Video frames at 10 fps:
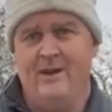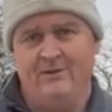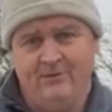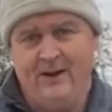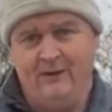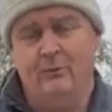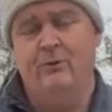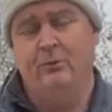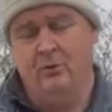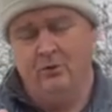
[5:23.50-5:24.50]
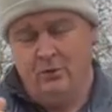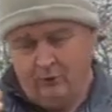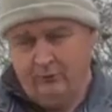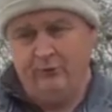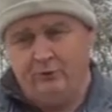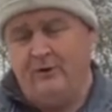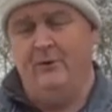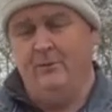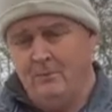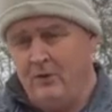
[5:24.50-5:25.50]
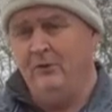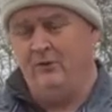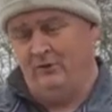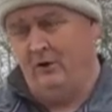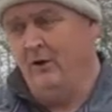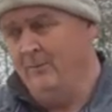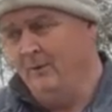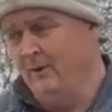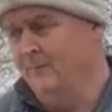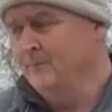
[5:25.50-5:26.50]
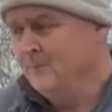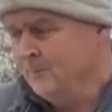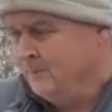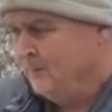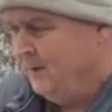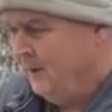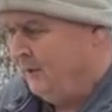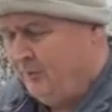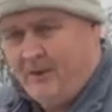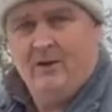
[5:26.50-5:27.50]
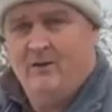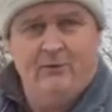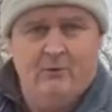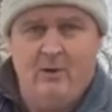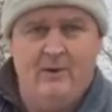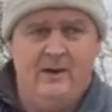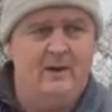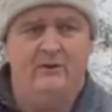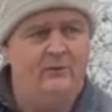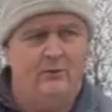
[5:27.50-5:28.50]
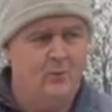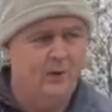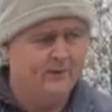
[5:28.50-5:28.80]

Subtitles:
effect, which we're concentrating on most of the time now. It's a bit like Varroa, yet a different way.